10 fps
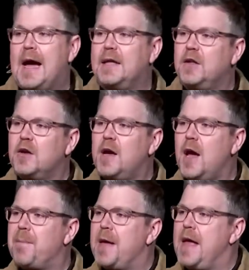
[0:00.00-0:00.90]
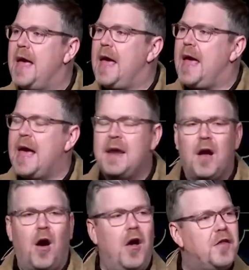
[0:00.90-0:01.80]
I look up
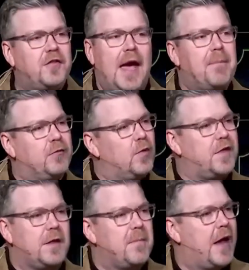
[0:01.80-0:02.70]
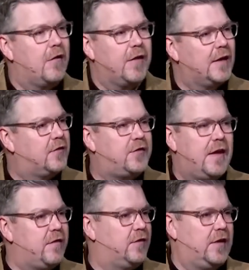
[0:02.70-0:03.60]
and all this happens within the matter of like
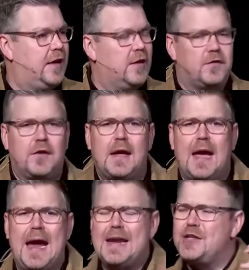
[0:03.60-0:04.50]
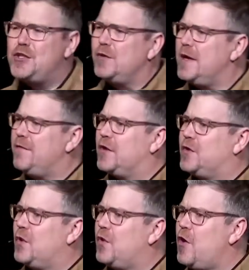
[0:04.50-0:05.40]
7 seconds. Hey, did you leave the
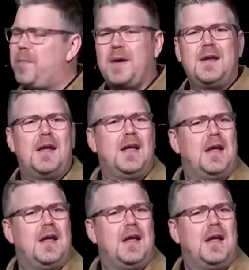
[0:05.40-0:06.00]
door open?